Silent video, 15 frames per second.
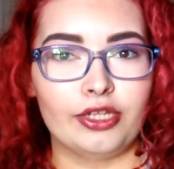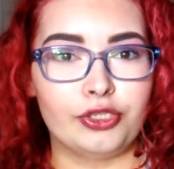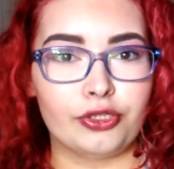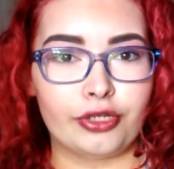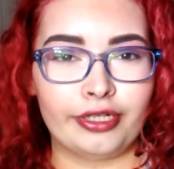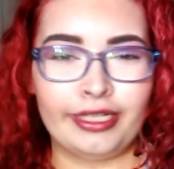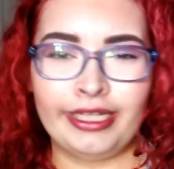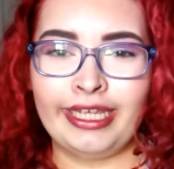
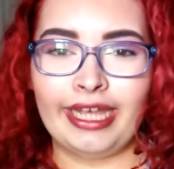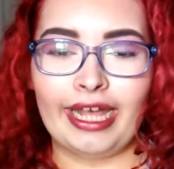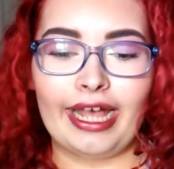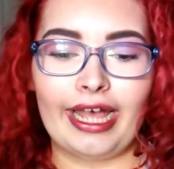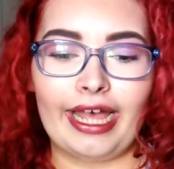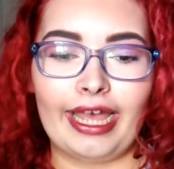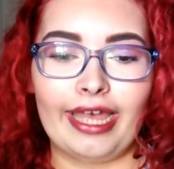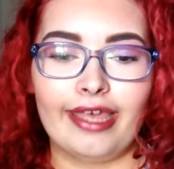journey,
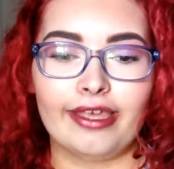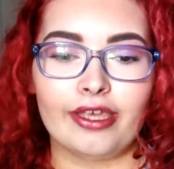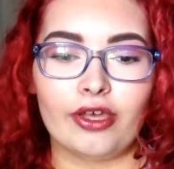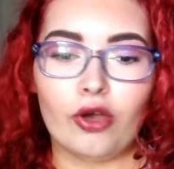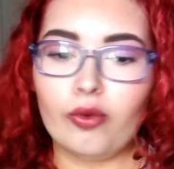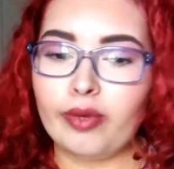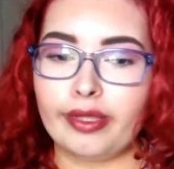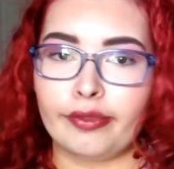I
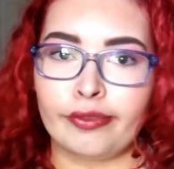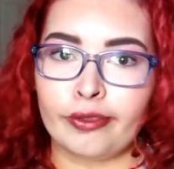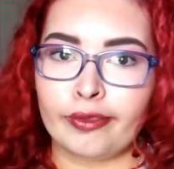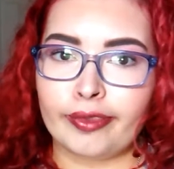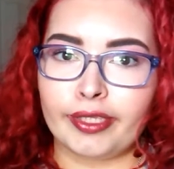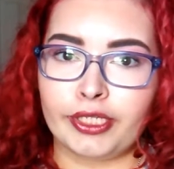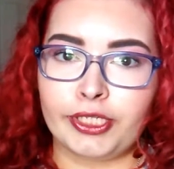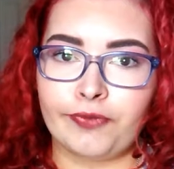always
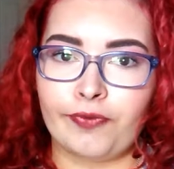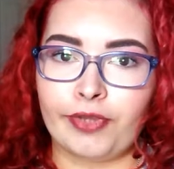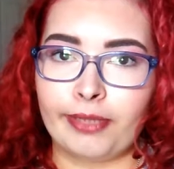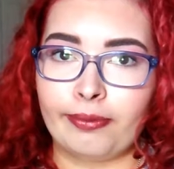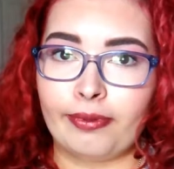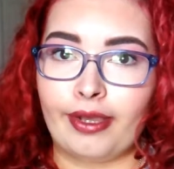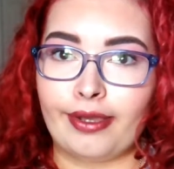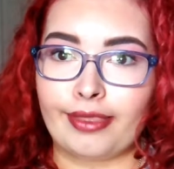use
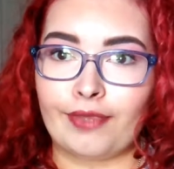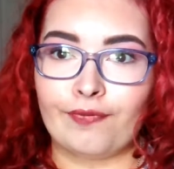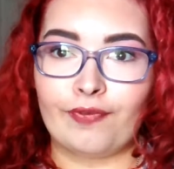CG-friendly products.